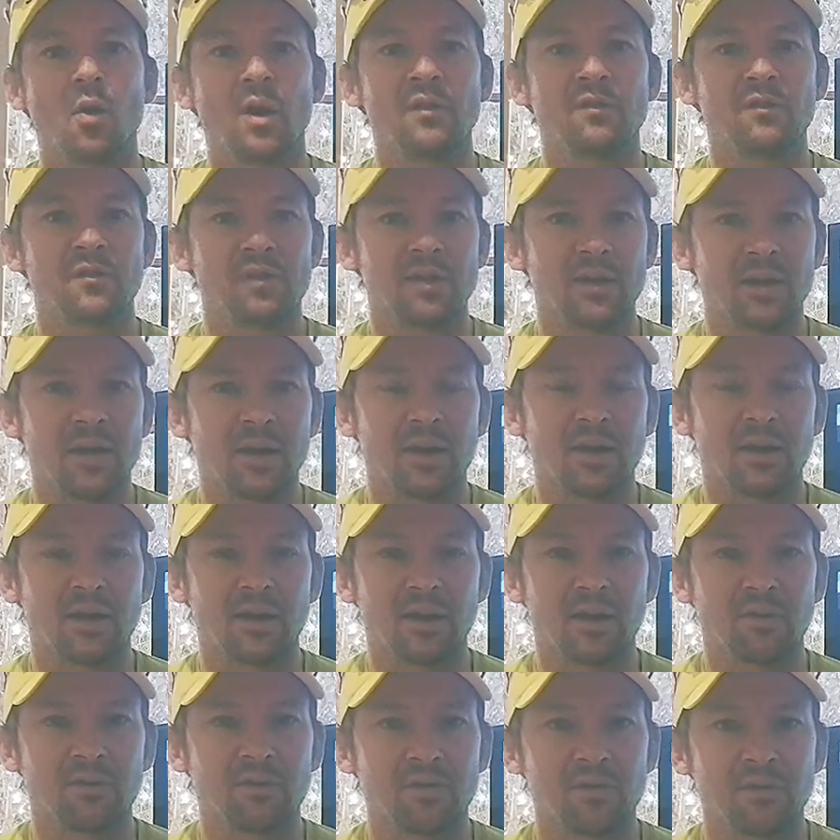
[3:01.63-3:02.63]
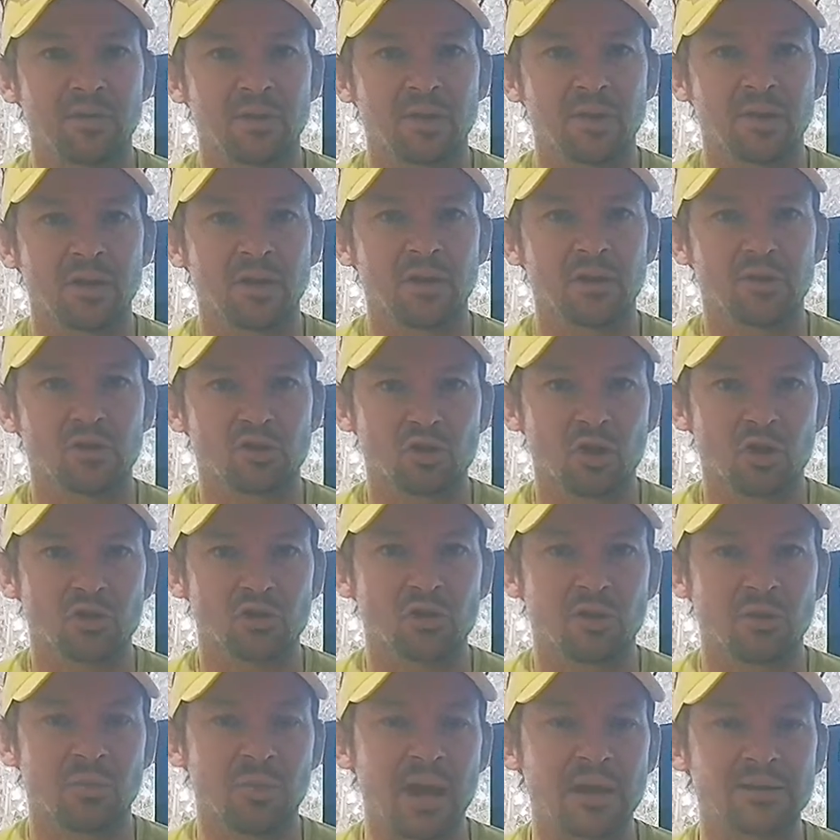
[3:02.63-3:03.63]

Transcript: or if the shot you're